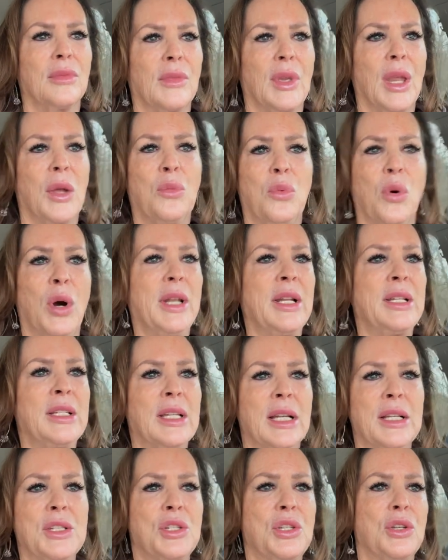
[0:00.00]
And what it
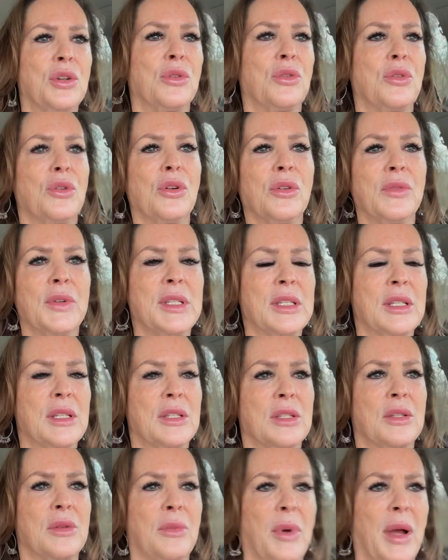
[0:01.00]
does to your nervous
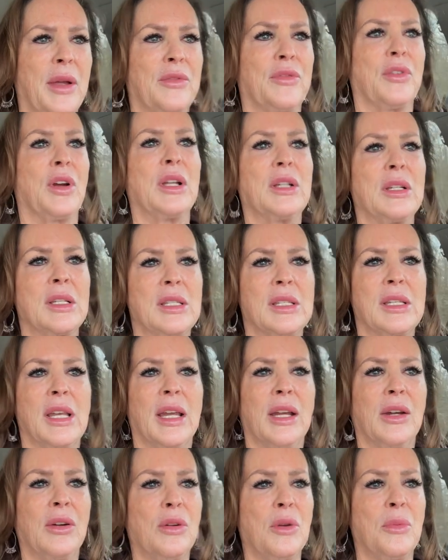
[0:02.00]
system, my friend, is
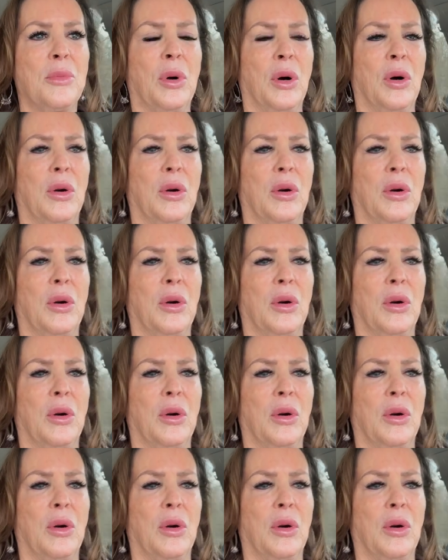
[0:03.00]
terrible.